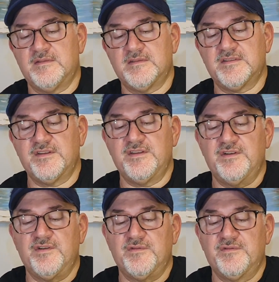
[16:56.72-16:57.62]
so you
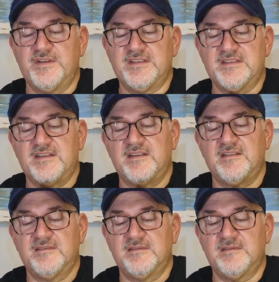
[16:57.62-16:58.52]
don't risk,
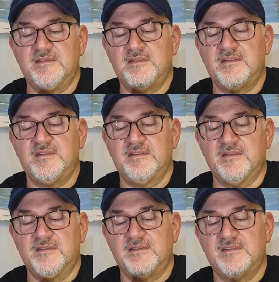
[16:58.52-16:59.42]

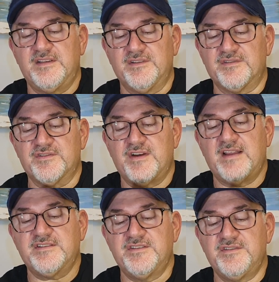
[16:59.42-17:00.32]
you know,
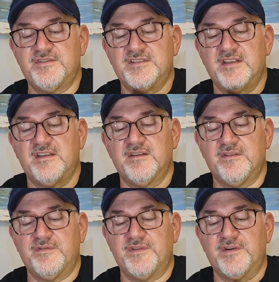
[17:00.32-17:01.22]
scratching
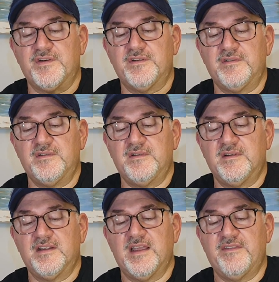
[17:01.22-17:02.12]
yourself or
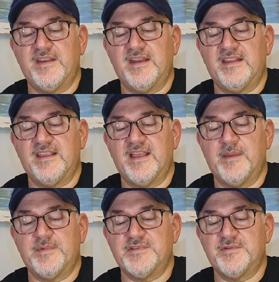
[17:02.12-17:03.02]
having anything
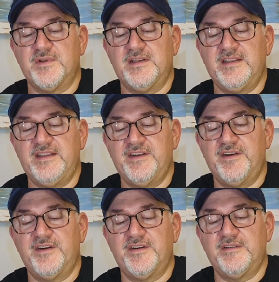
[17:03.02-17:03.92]
happen to a
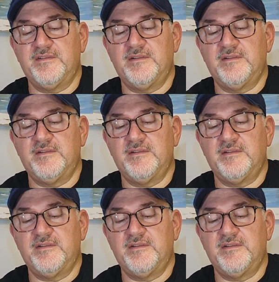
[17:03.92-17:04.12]
leader.